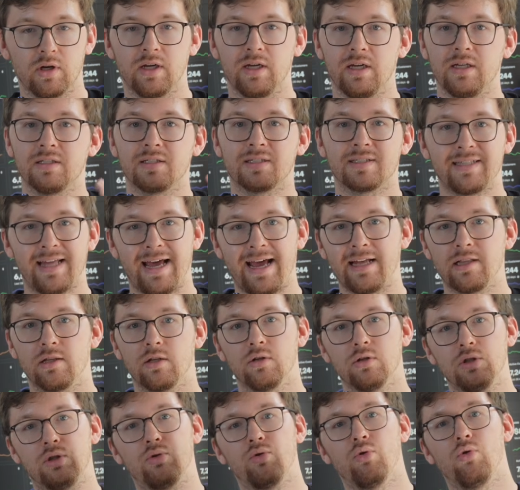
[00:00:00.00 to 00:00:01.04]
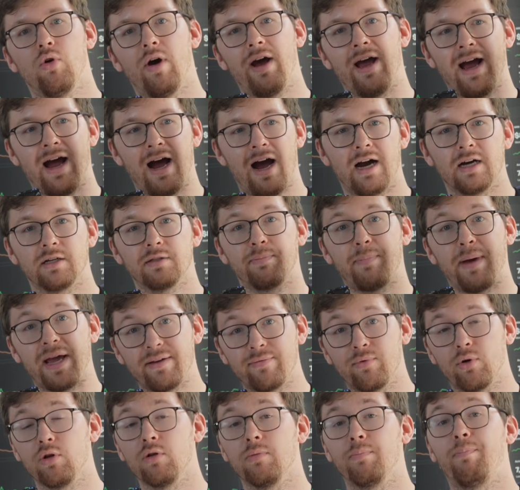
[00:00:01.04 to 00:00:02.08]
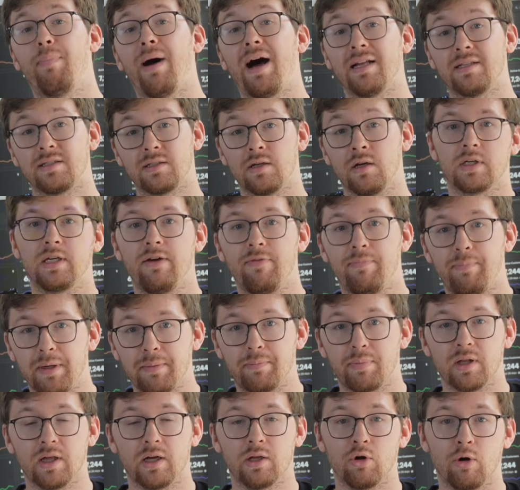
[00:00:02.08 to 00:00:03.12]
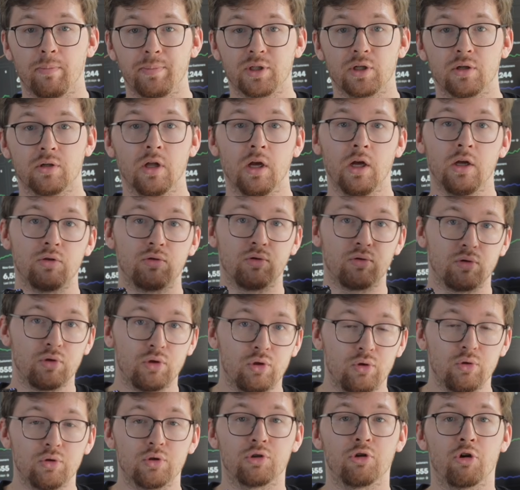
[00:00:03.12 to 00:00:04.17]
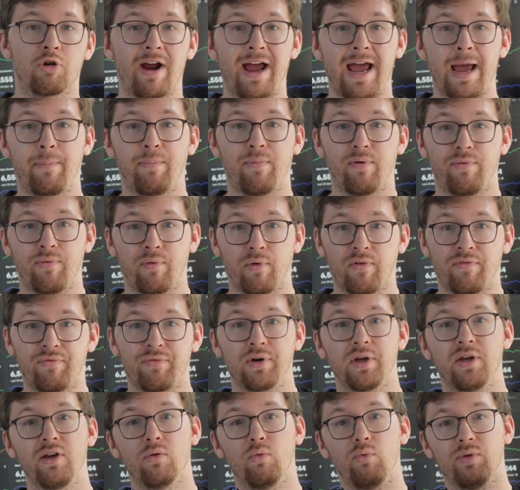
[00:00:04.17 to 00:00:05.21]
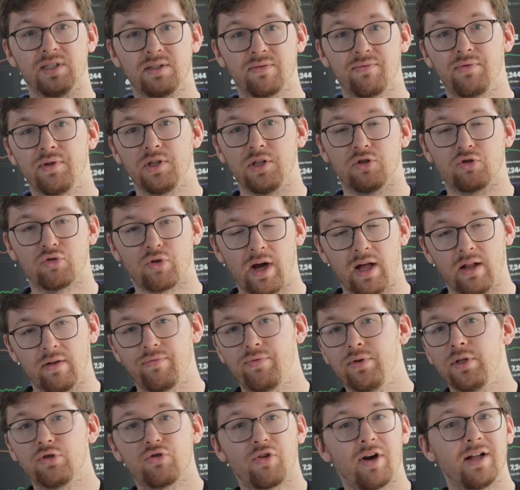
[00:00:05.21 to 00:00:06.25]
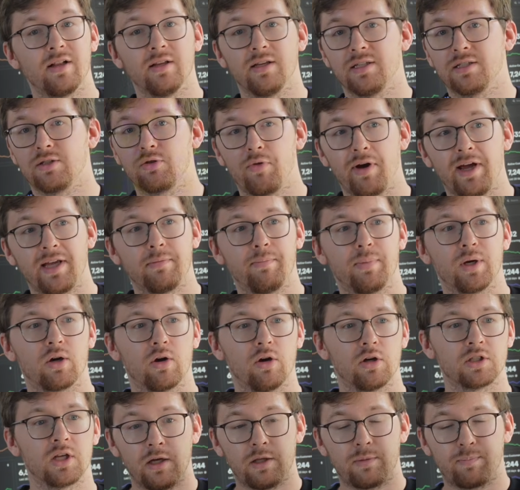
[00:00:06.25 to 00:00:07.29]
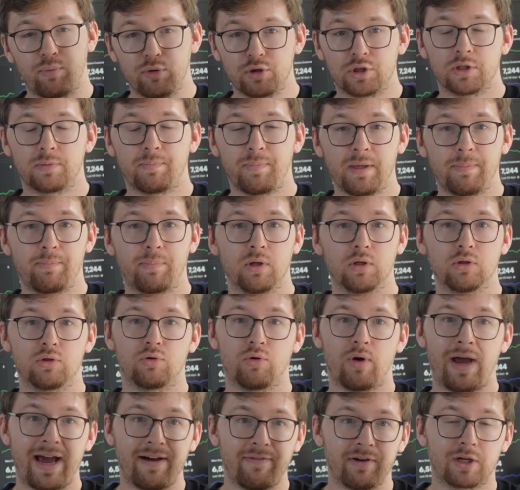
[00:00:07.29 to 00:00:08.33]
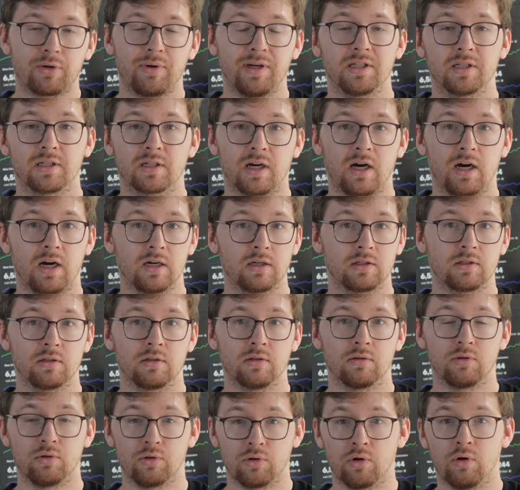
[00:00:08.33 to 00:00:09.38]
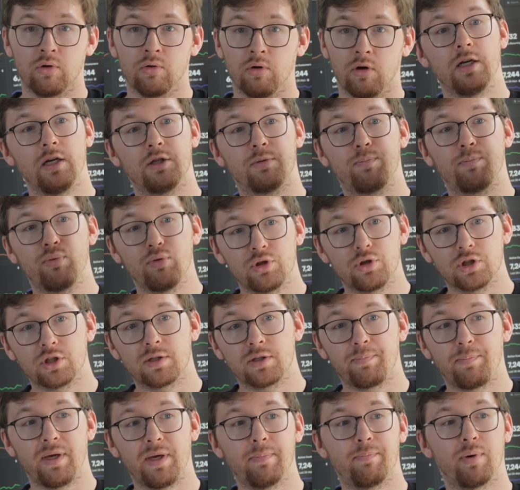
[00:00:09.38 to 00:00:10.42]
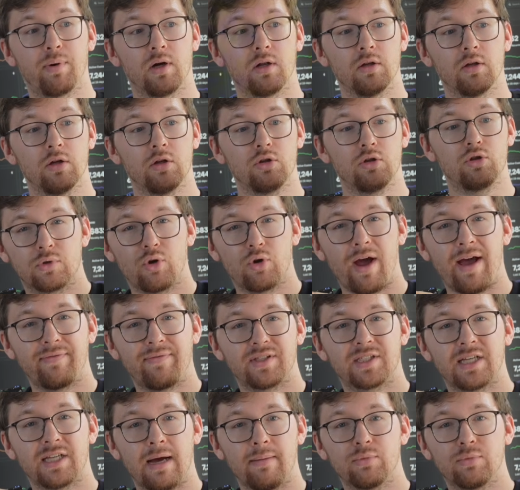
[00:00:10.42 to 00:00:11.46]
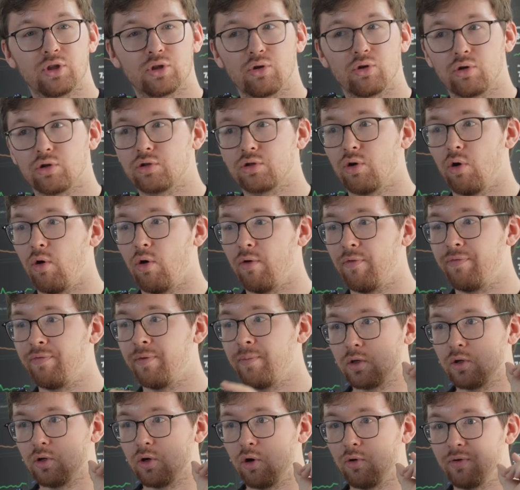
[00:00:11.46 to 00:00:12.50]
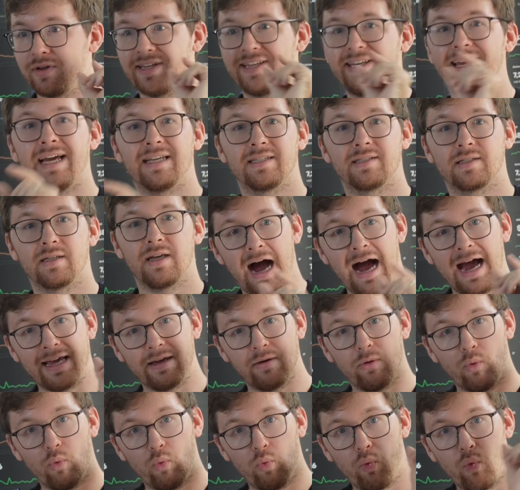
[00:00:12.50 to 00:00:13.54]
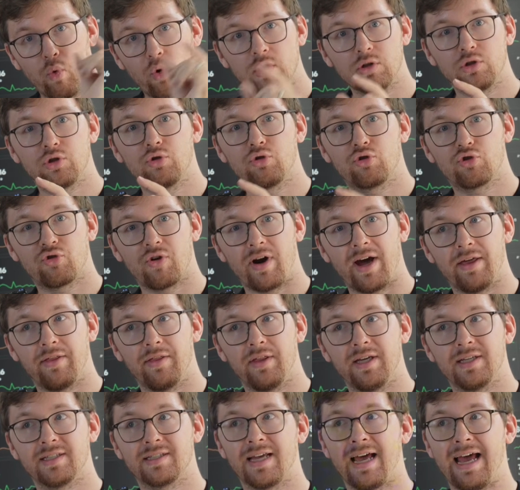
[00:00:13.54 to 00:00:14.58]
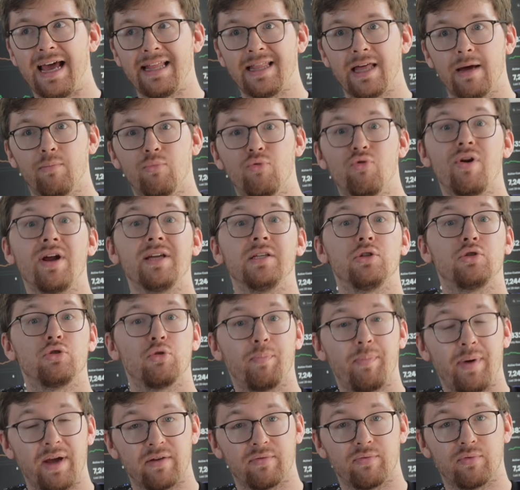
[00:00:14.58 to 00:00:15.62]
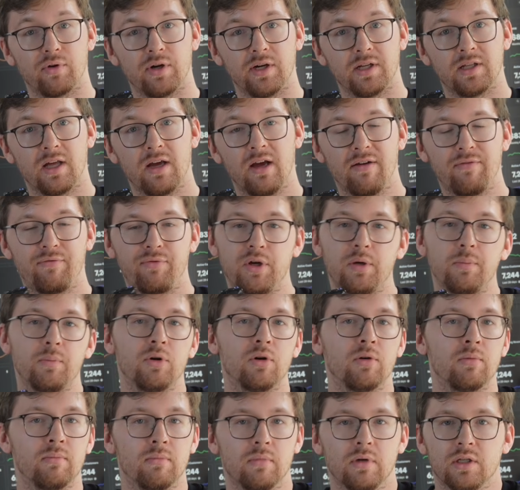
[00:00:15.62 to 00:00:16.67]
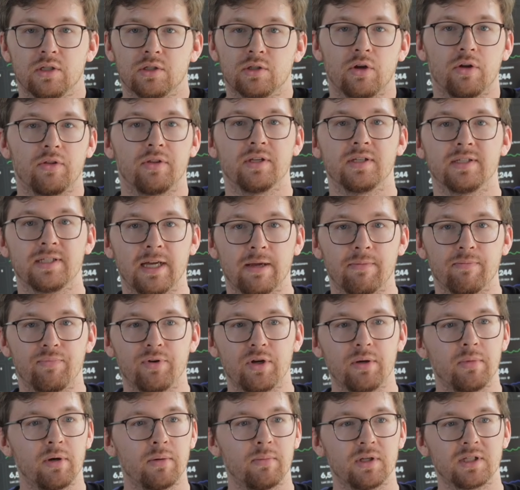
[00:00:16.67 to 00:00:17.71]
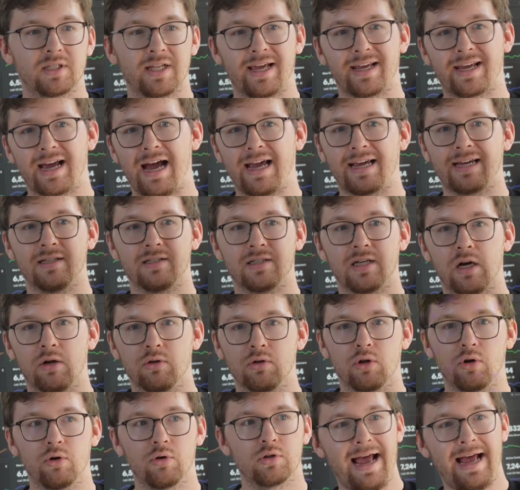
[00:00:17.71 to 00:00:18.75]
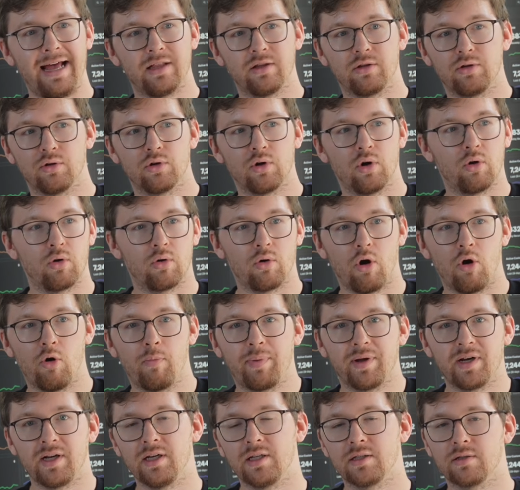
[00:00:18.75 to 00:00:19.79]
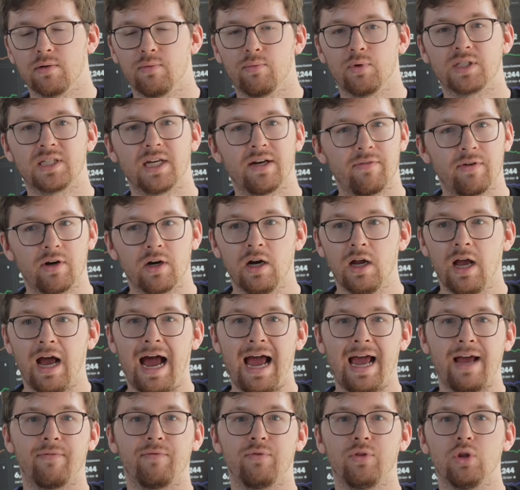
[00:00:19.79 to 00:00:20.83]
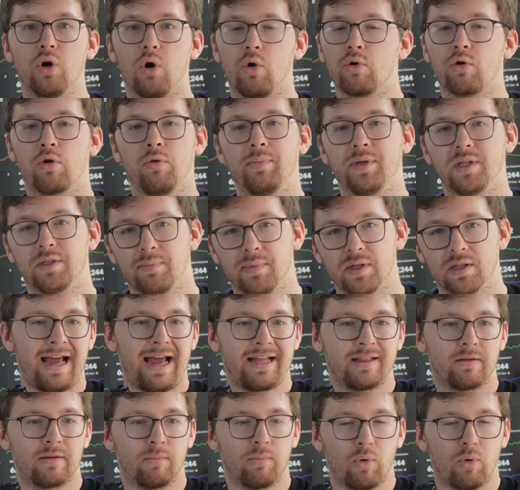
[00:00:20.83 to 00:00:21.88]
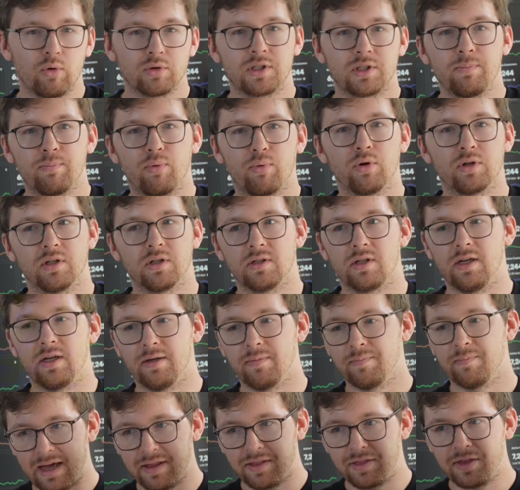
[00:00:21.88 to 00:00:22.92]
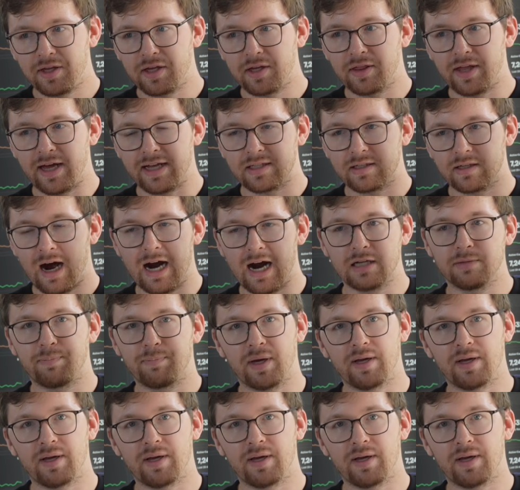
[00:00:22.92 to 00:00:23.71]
Instead, do a hard paywall, but give people an option to use your app for free with free trial. Free trial is great because it pushes people to have a credit card. It pushes people to have some sort of, yes, I want to try this and I'm ready to pay for it. Premium is not the same. Premium is like I can download and, open it, whatever. I have no commitment. And most importantly, I think that hard